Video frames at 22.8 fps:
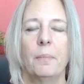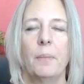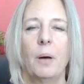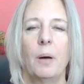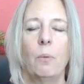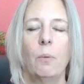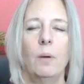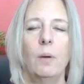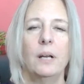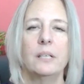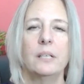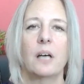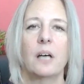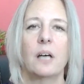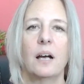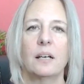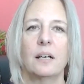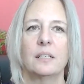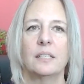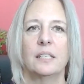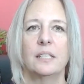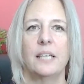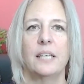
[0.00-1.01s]
I want to
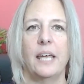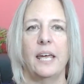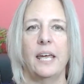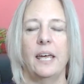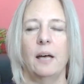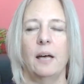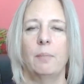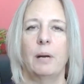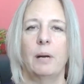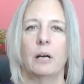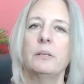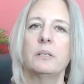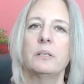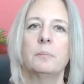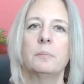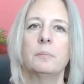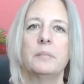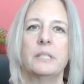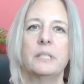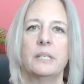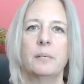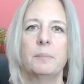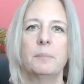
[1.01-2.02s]
talk today about some
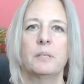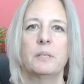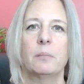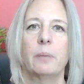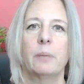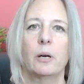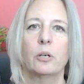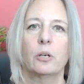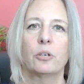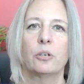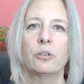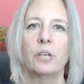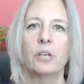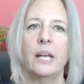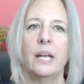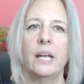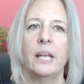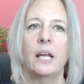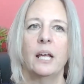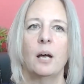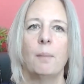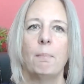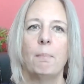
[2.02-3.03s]
tips about
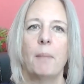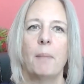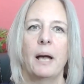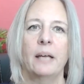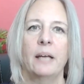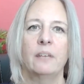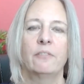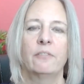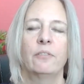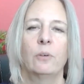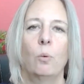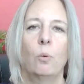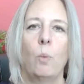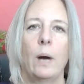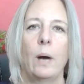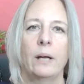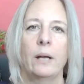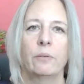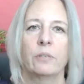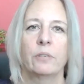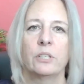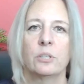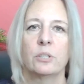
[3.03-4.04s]
creating a mindful
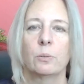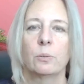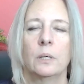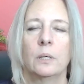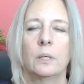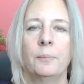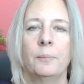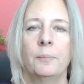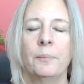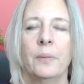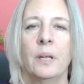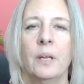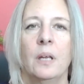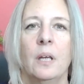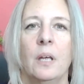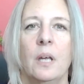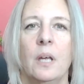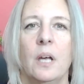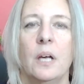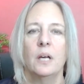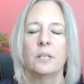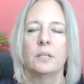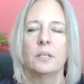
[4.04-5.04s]
wine ritual.
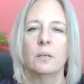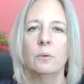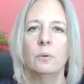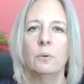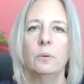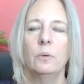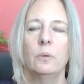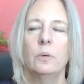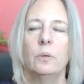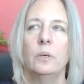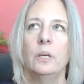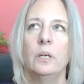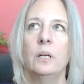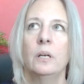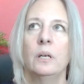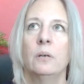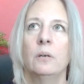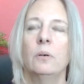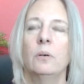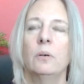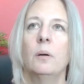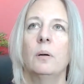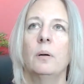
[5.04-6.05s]
So,
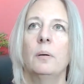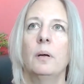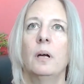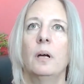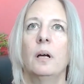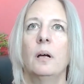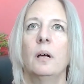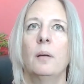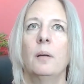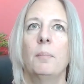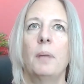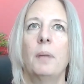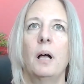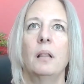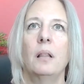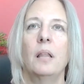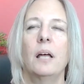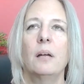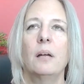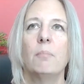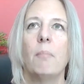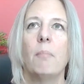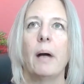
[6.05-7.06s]
a
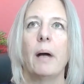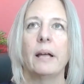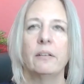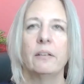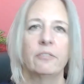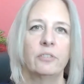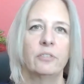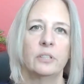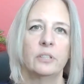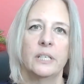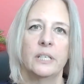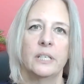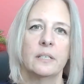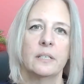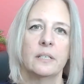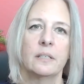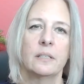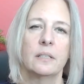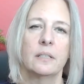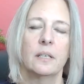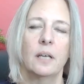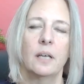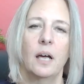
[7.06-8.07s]
lot of
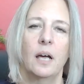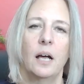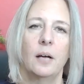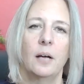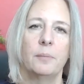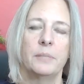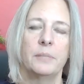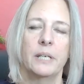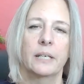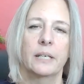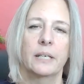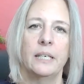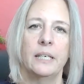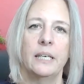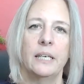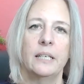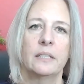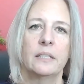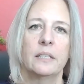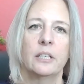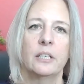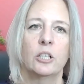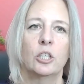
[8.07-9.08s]
mindfulness
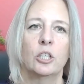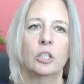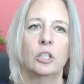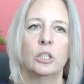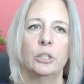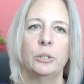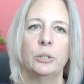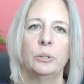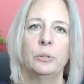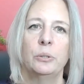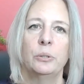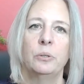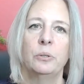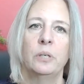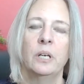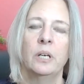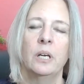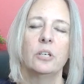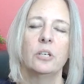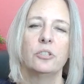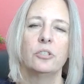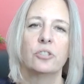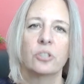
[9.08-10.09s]
techniques include
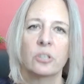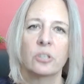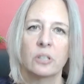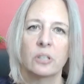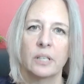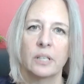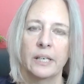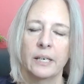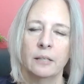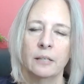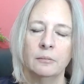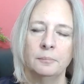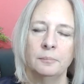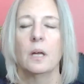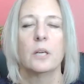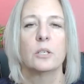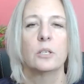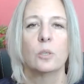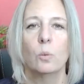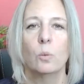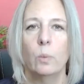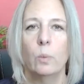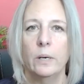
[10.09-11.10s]
journaling.
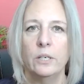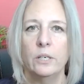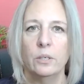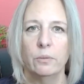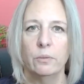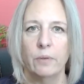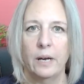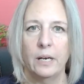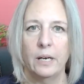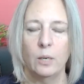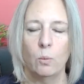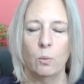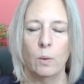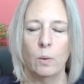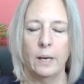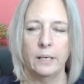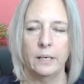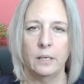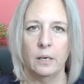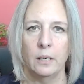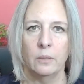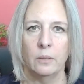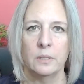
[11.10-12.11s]
So, when you're writing
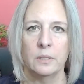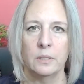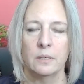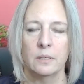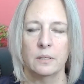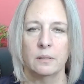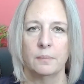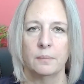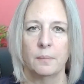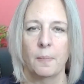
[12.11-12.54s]
wine notes,